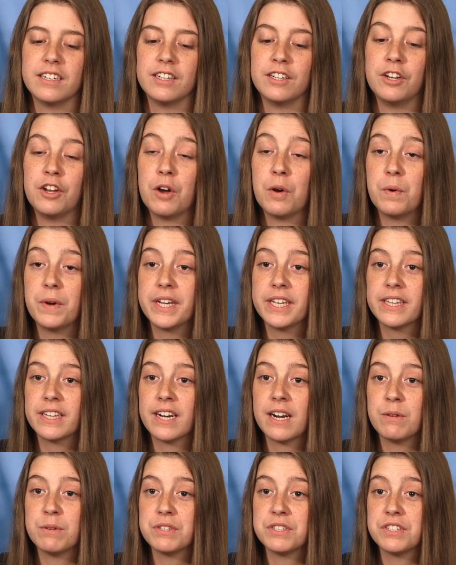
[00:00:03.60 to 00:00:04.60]
knowing
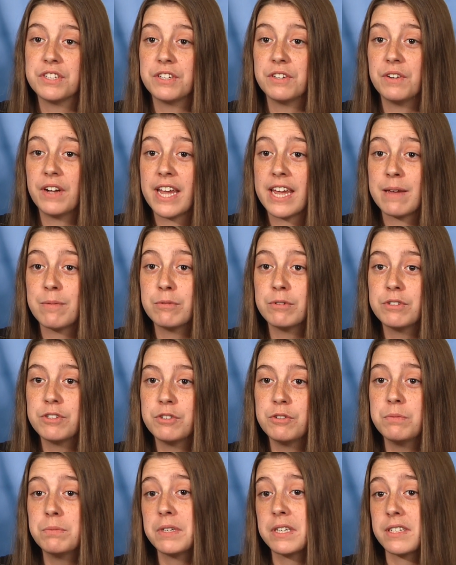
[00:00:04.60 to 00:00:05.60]
that I was still able
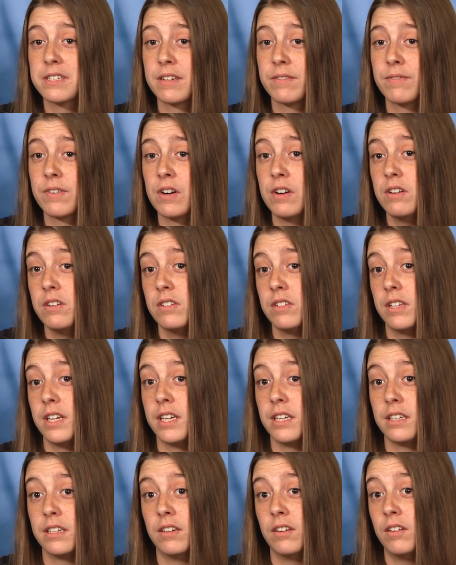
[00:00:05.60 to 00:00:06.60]
to because at first,
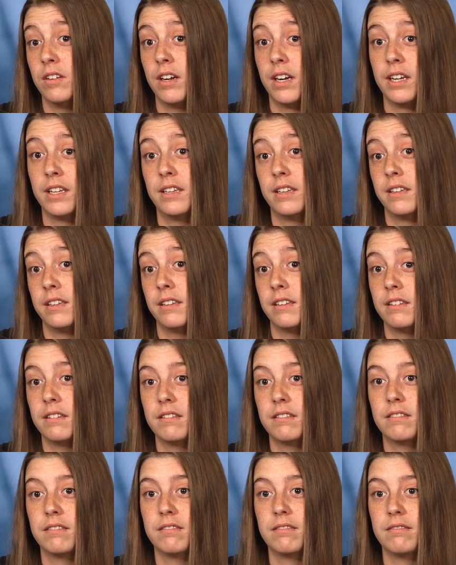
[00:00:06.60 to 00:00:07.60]
like, you know, I didn't,
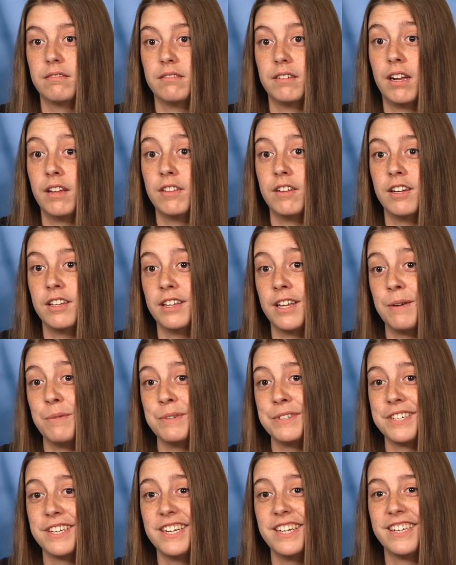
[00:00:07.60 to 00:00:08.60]
I thought that
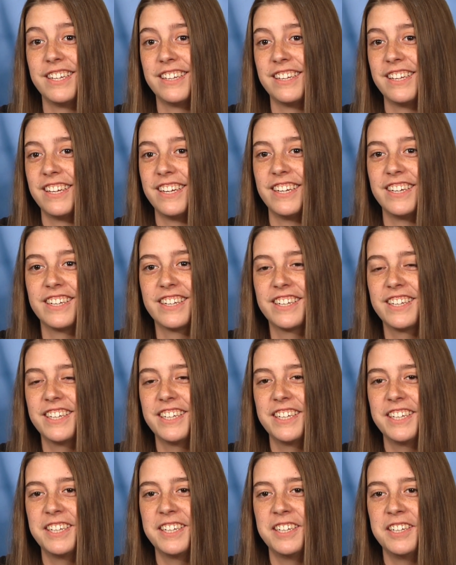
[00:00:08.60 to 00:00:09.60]
was it. Like,
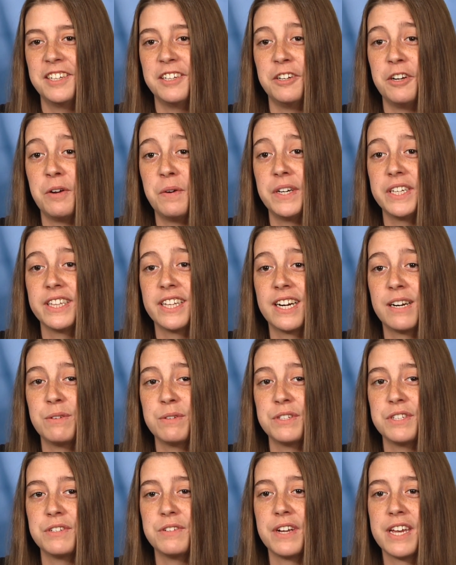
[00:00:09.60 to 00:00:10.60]
knowing that I
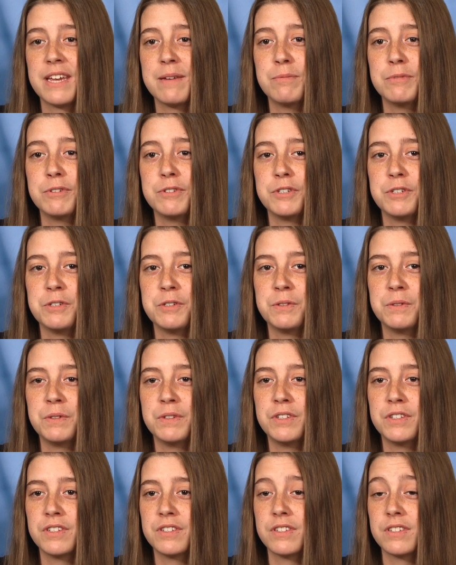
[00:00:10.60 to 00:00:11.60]
was still able
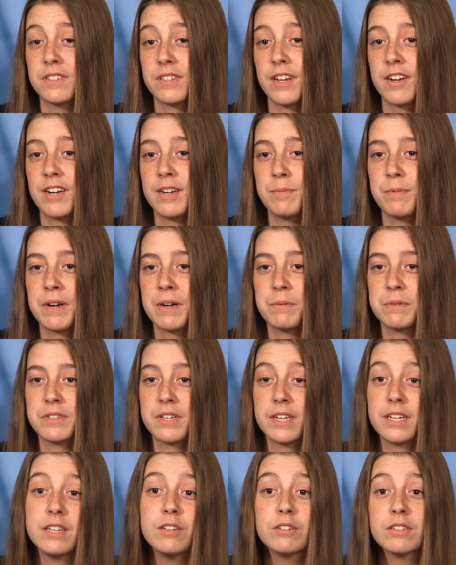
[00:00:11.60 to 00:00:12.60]
to, just the scary part
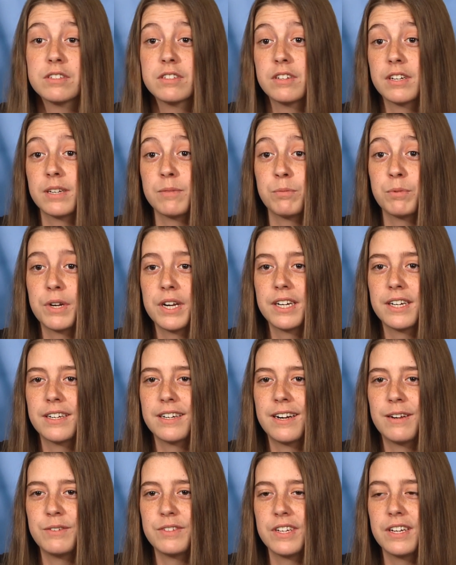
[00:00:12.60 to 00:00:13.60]
was like, you can still get
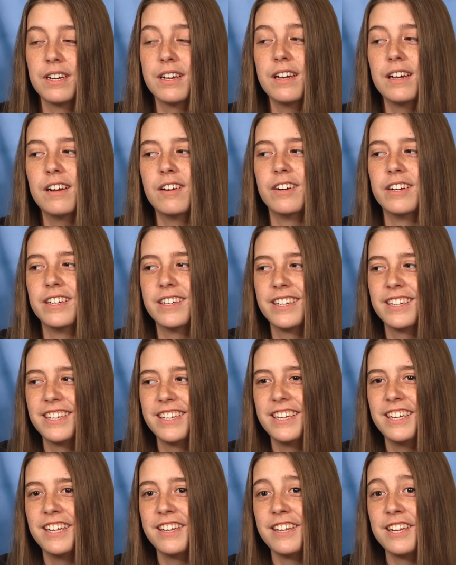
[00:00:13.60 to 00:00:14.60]
pregnant. I was like, oh,
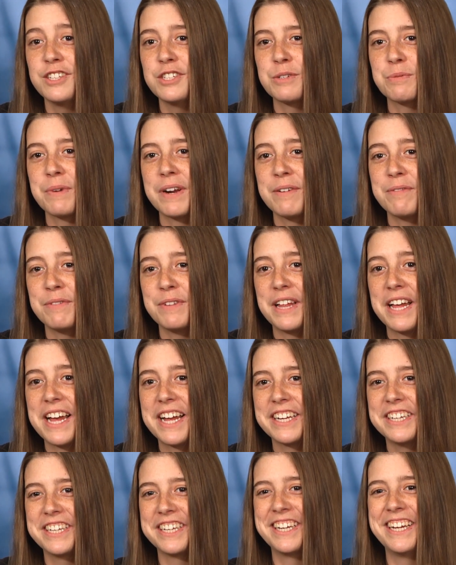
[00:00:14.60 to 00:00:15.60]
that's a red flag.